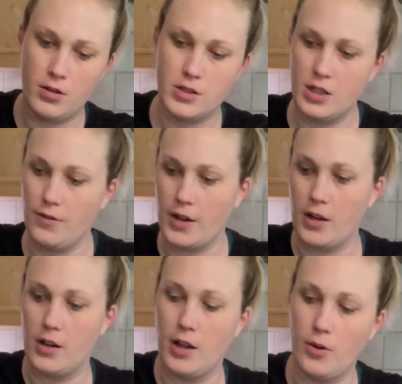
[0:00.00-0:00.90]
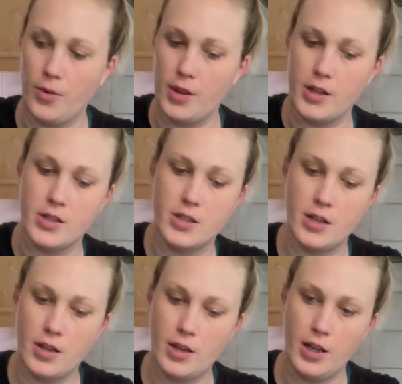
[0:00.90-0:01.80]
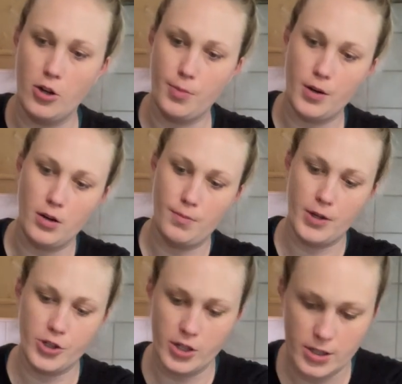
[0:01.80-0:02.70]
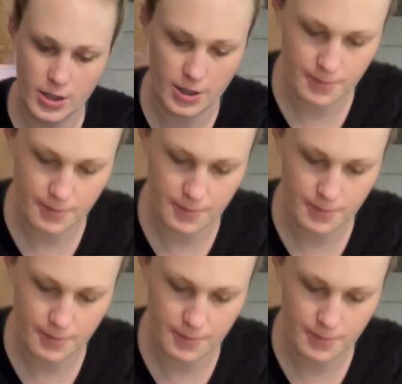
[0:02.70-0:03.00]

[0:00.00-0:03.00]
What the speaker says: See if I can get it with this can opener by chance.